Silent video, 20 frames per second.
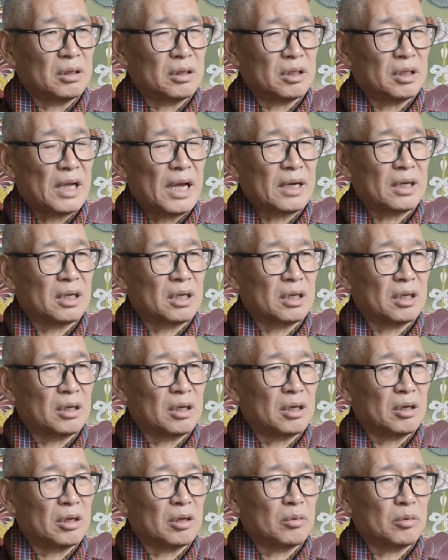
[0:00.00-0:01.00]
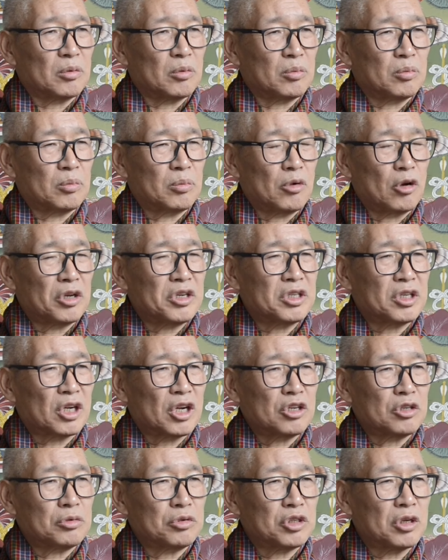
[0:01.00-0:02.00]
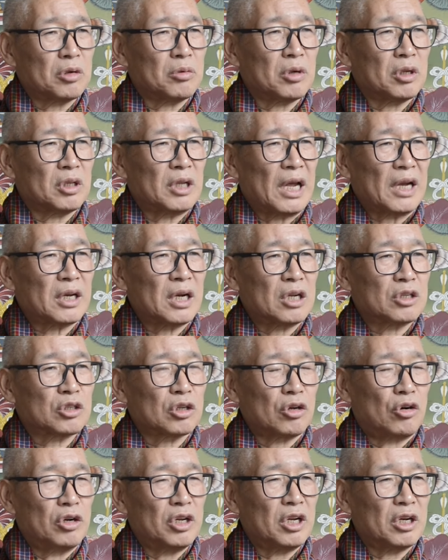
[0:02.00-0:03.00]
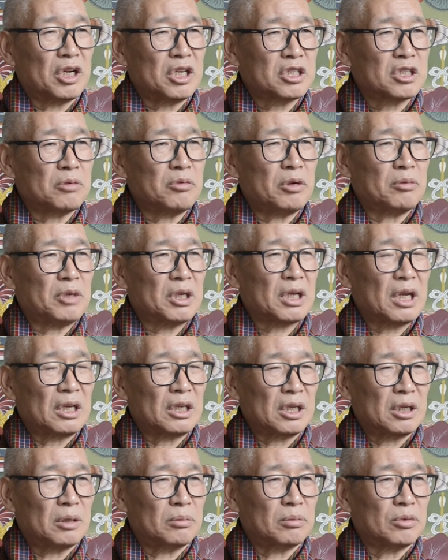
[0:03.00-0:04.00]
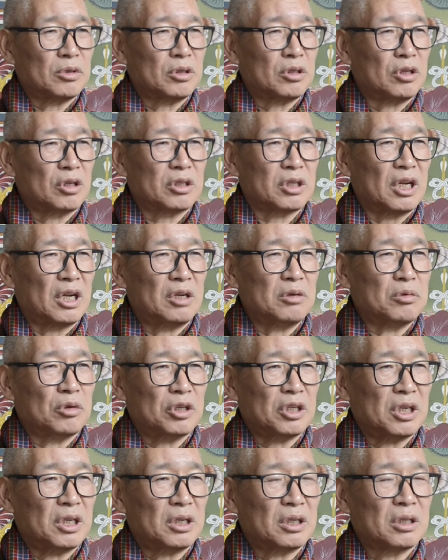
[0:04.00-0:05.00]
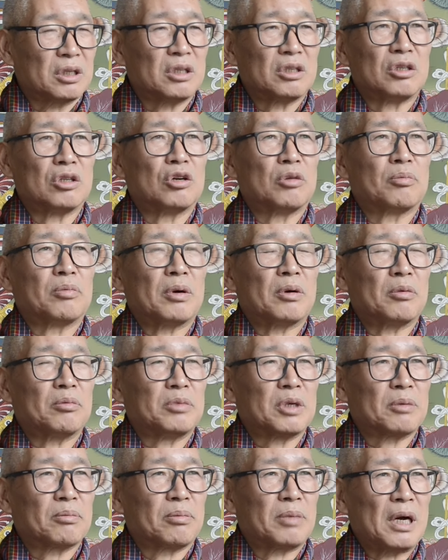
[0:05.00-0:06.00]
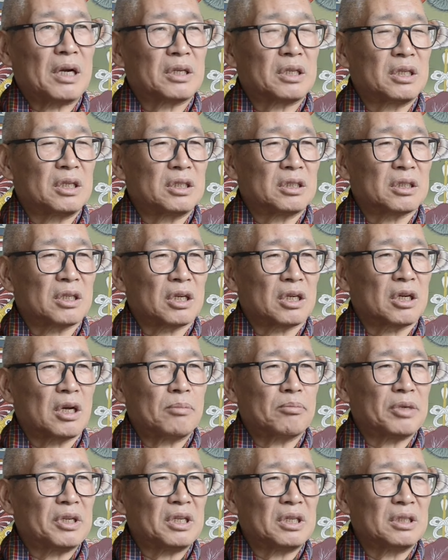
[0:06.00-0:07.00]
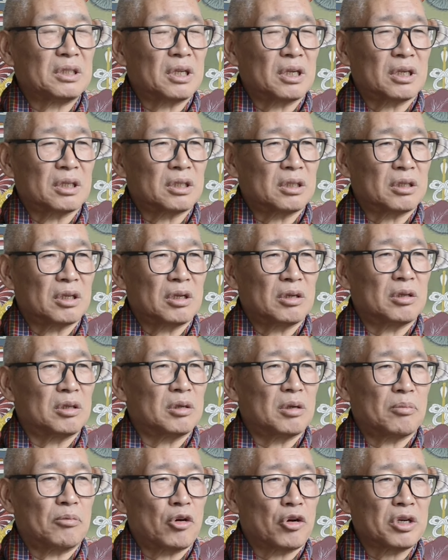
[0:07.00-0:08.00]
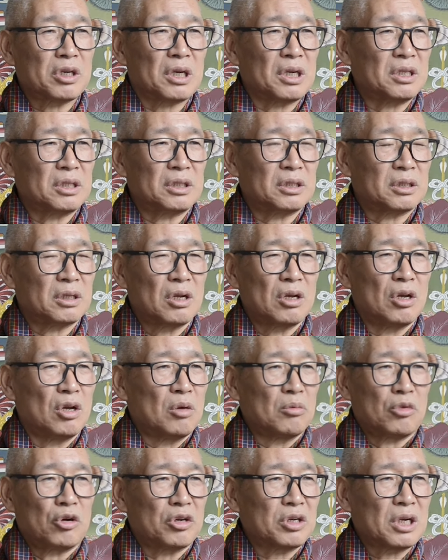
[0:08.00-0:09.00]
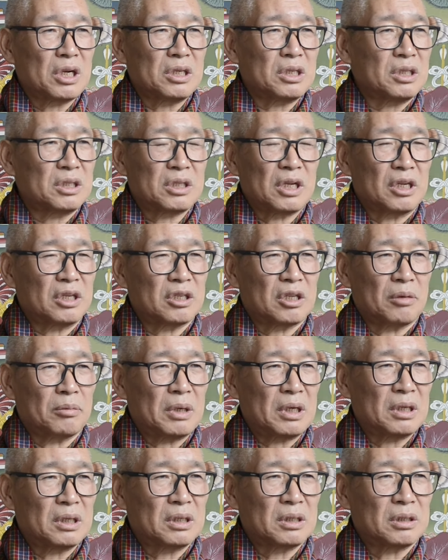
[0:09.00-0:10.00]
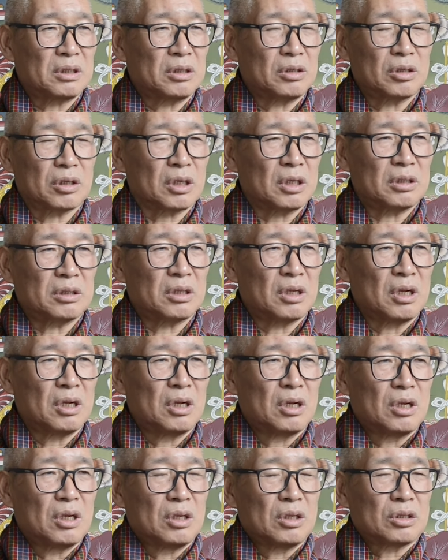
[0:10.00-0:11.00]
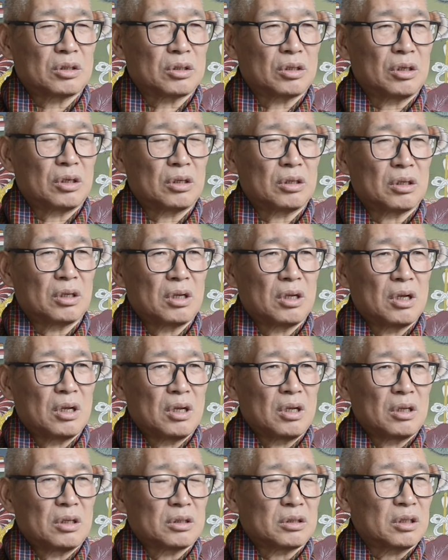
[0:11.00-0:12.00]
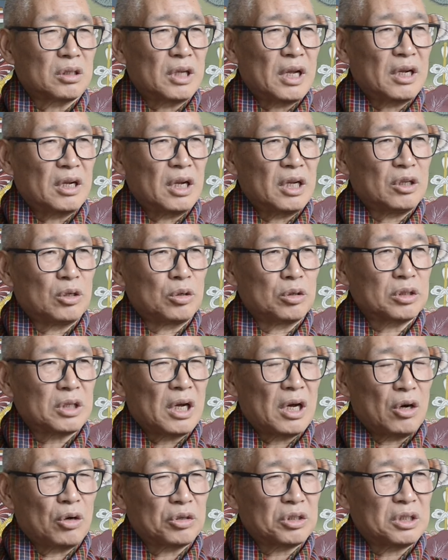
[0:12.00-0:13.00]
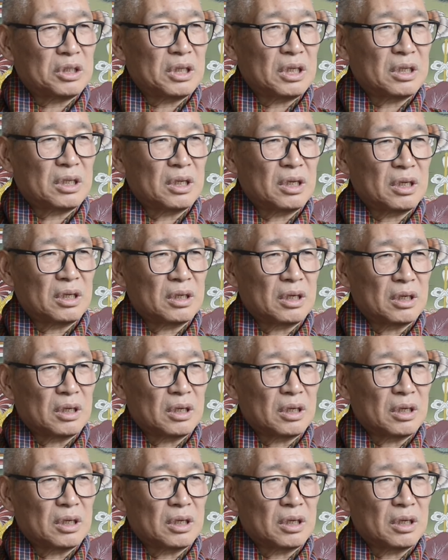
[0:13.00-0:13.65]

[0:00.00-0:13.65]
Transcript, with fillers: That volunteer contribution, that also only a registered member can give, not anybody. No big parties or companies or foreign countries. Foreign countries anathema. Okay. So, so and those are audited.